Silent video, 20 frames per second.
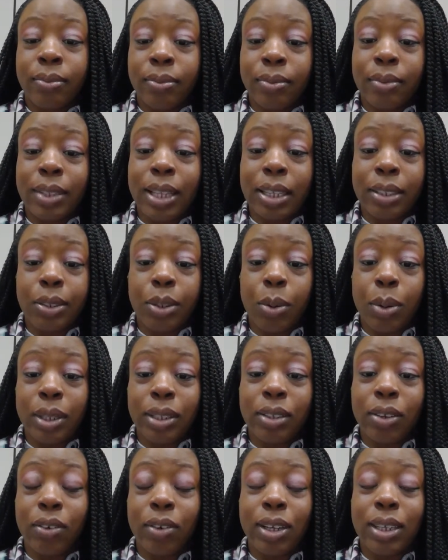that's always
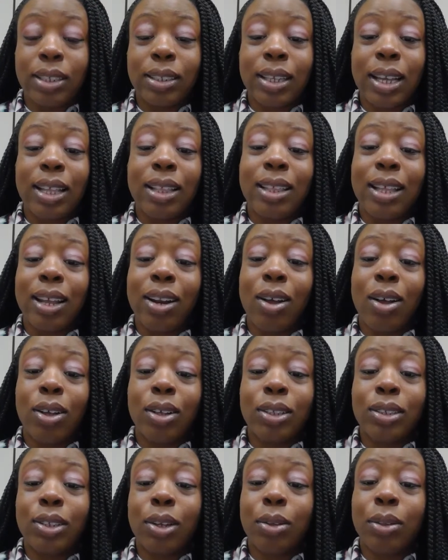a risk. And then
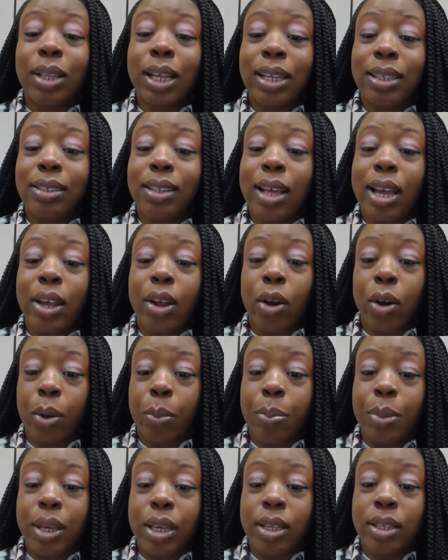also things like
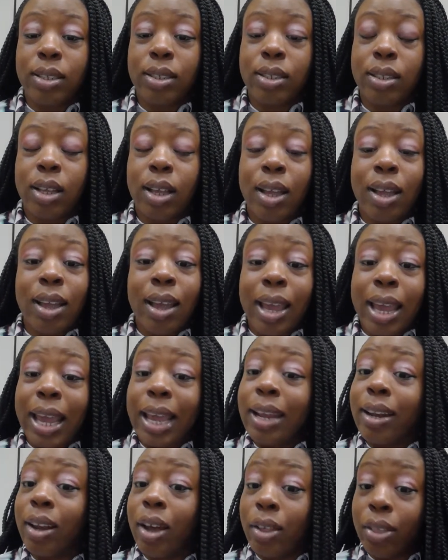herpes
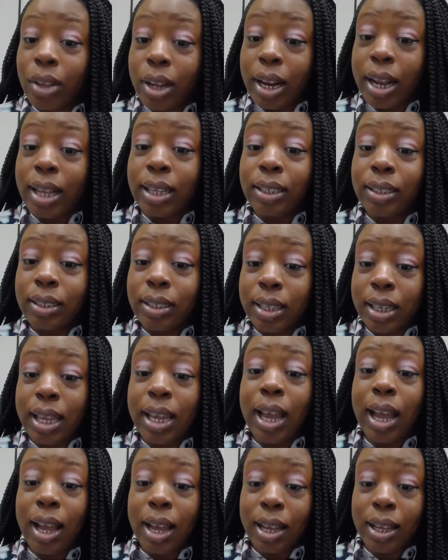and other
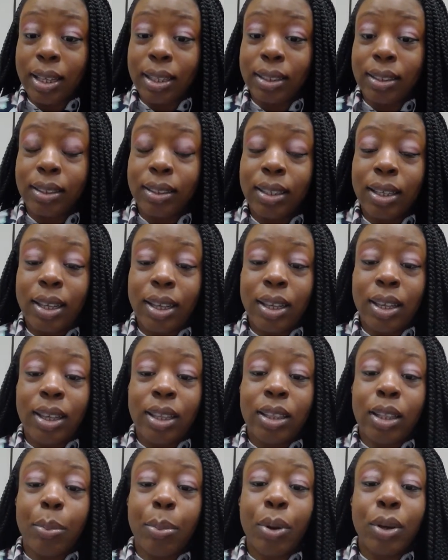STIs,
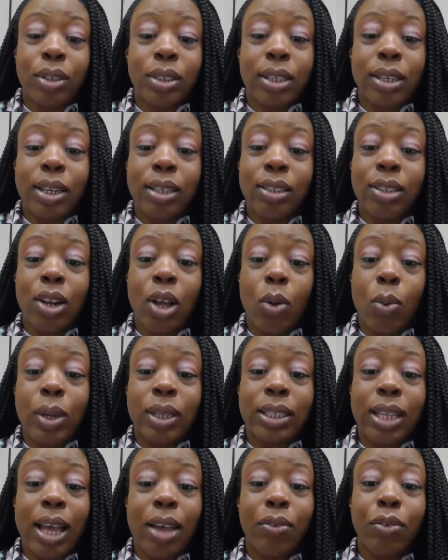the person doesn't
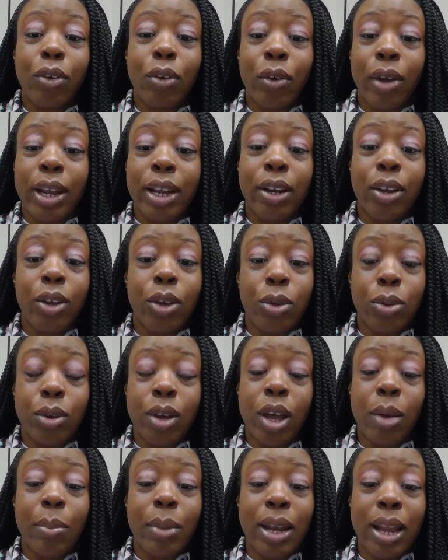always have green goo
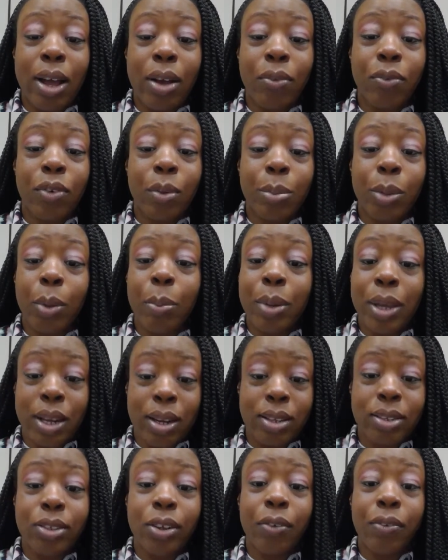coming out from their
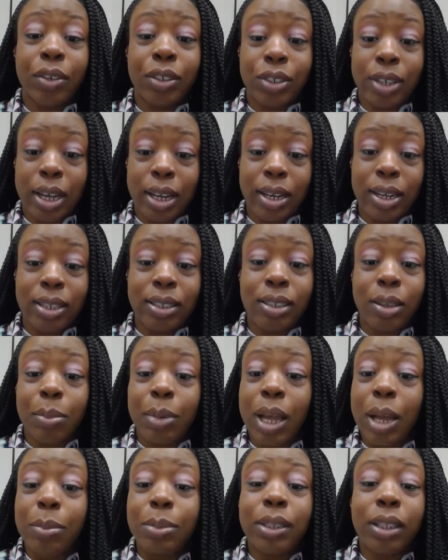penis or vagina.
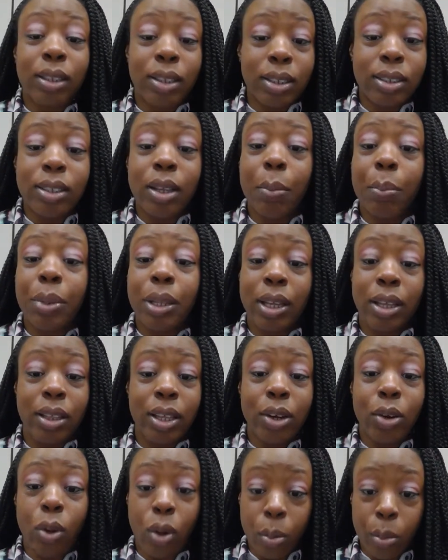Sometimes it looks completely
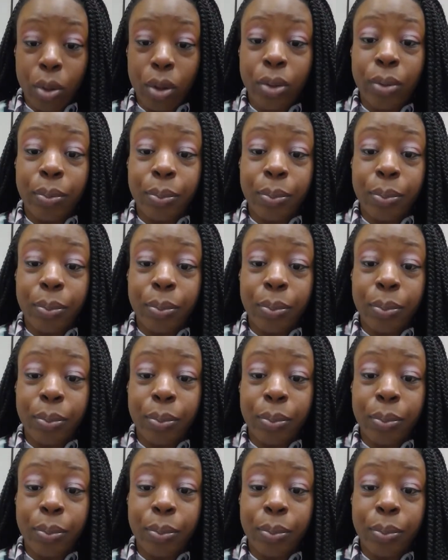normal